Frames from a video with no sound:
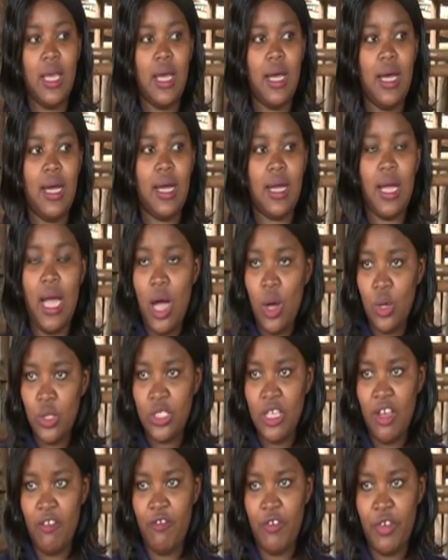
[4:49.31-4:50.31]
uh,
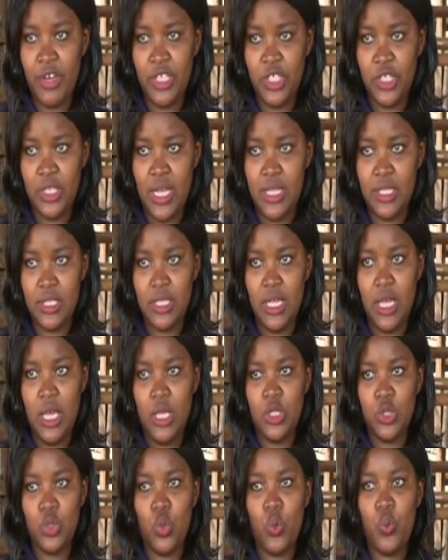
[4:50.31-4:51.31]
cows are Friesians
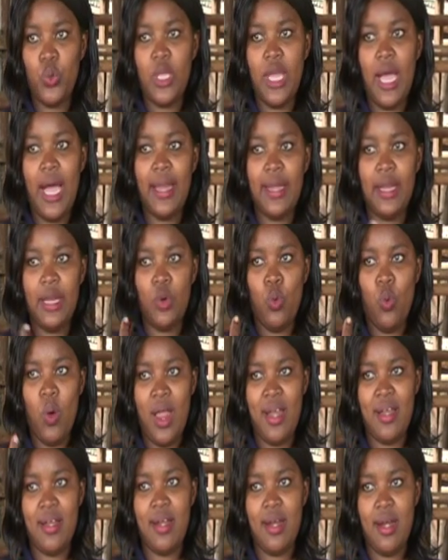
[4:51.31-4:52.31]
so we added
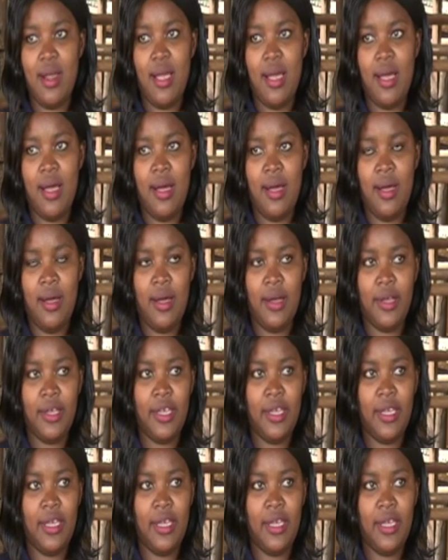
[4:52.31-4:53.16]
one uh,